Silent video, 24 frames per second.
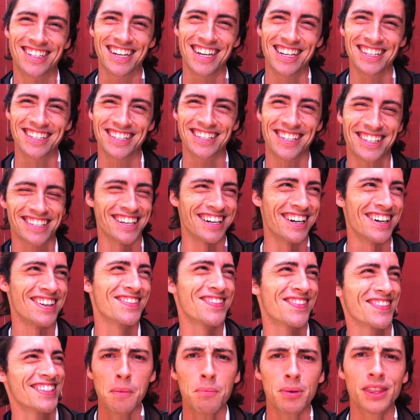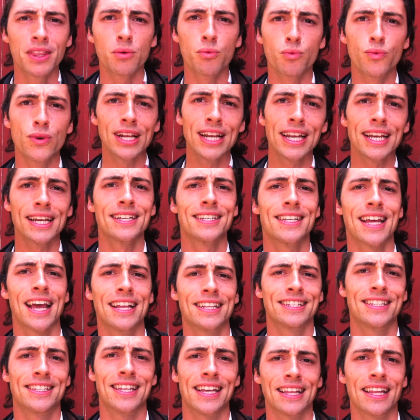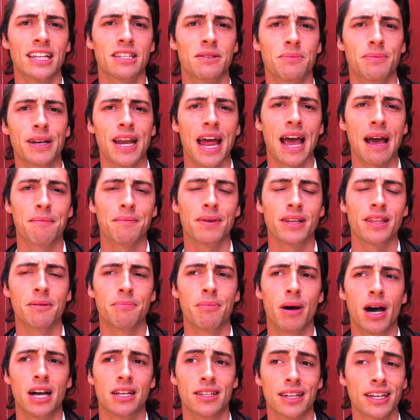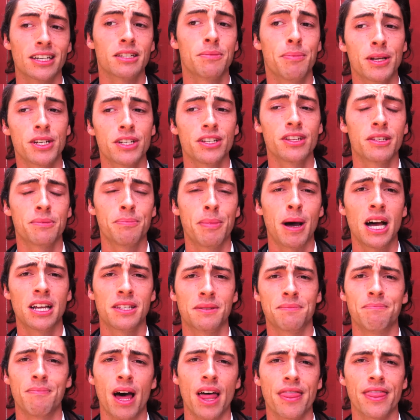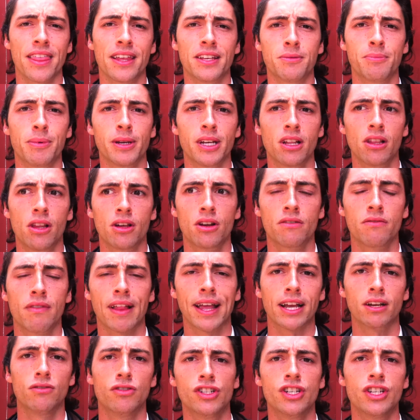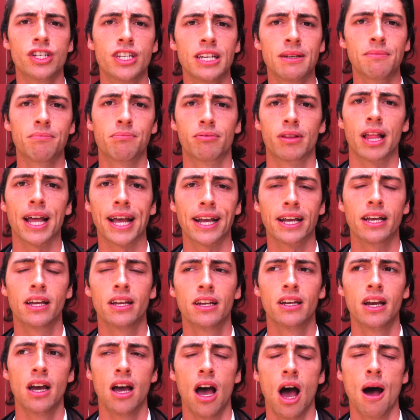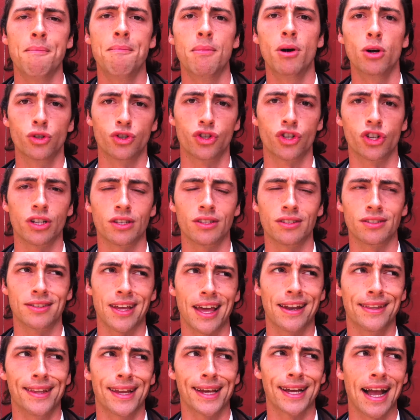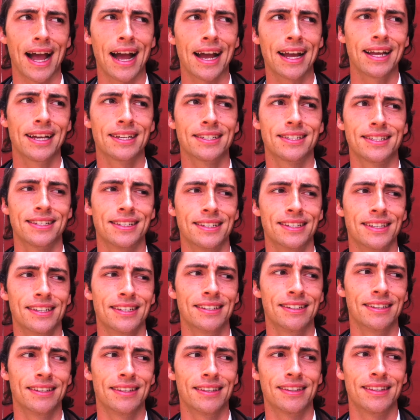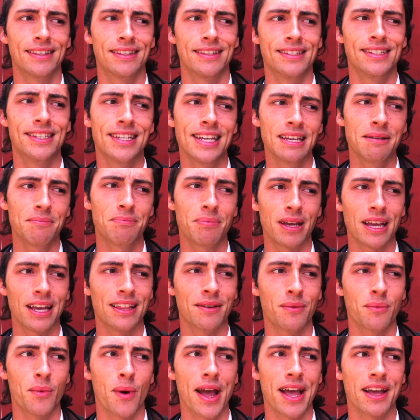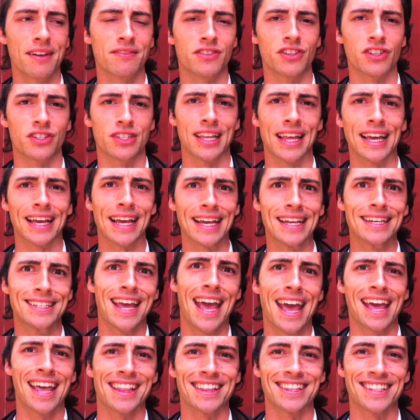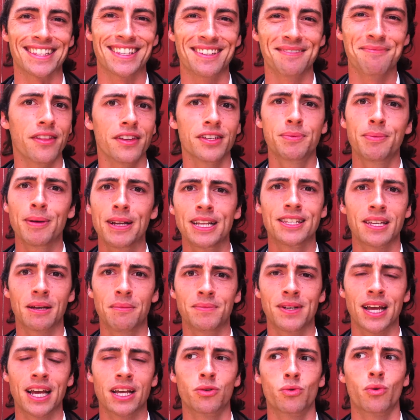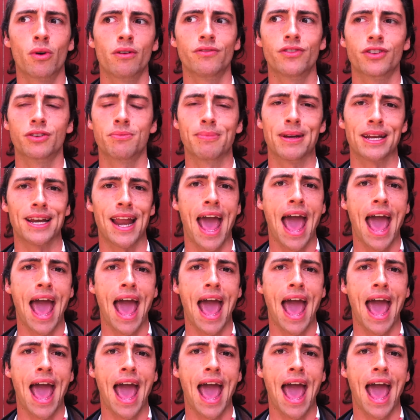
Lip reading: cheesy stuff. But the really intense thing that's been happening in the past, like especially this past month, has been a lot of like deep like emotions and like I guess deep in the way of just like intense. There's been some days where I've just been